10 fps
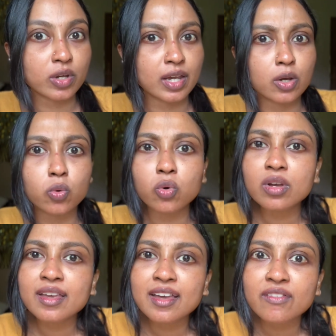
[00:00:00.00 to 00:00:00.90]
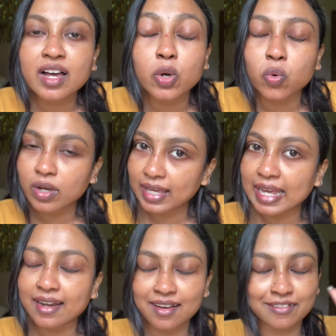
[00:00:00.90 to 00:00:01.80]
okay. Okay va,
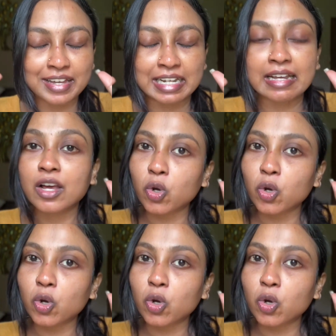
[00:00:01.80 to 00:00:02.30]
okay da, wait.